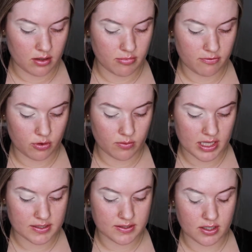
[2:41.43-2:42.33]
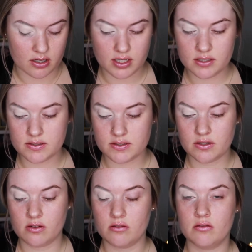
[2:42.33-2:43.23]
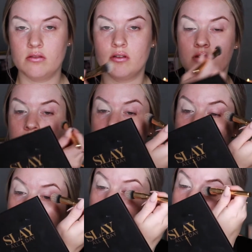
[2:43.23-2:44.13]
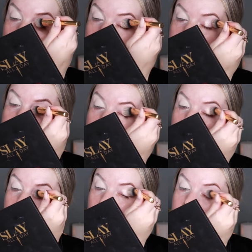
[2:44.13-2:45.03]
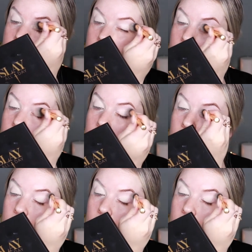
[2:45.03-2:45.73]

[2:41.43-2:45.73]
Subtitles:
before we get started, so we'll do that after.